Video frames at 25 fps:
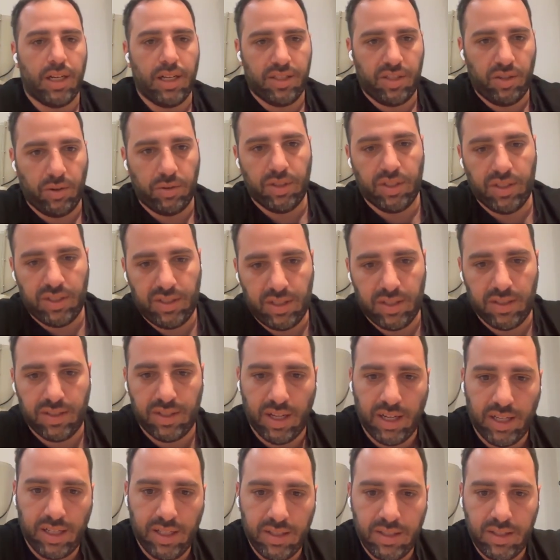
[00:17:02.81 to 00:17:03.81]
So there's the
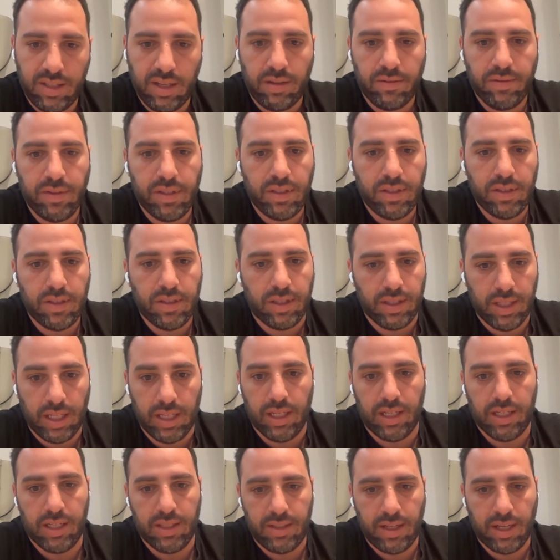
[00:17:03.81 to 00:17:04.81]
second service,
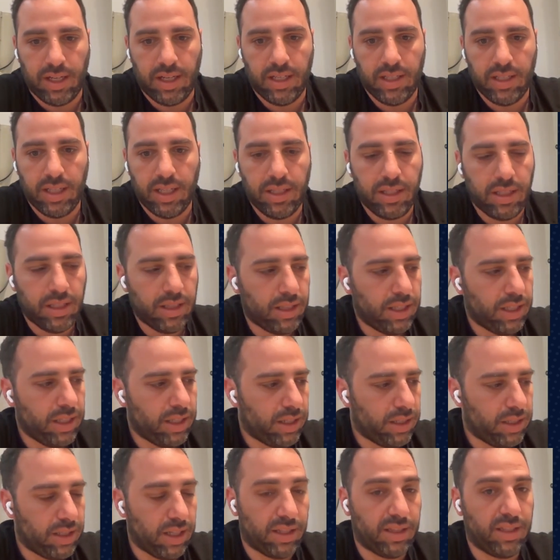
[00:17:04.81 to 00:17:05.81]
the second
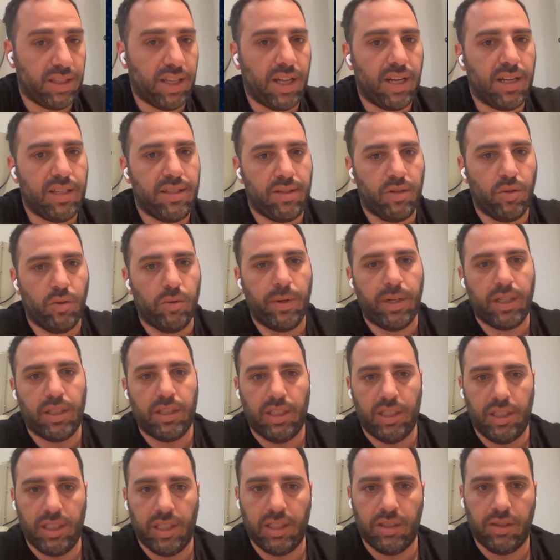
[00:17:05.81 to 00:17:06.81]
entity that tells you where
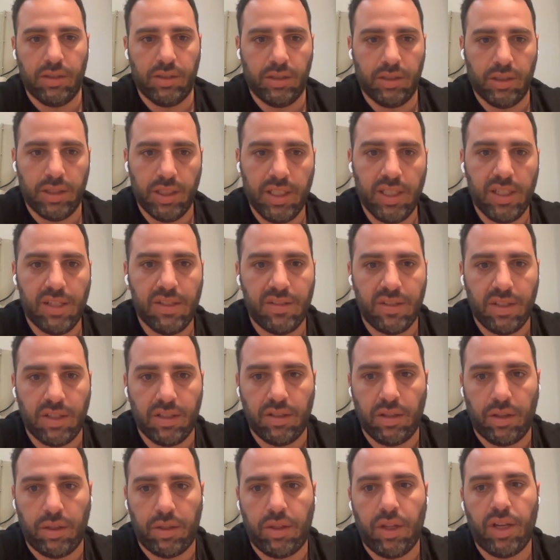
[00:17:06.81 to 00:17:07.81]
the error is,
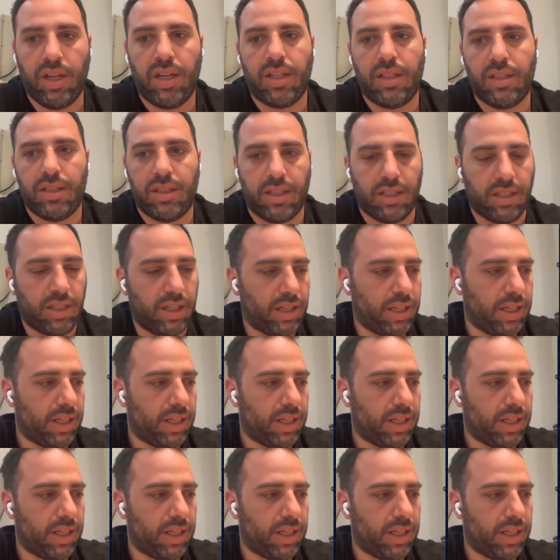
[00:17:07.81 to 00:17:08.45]
and the third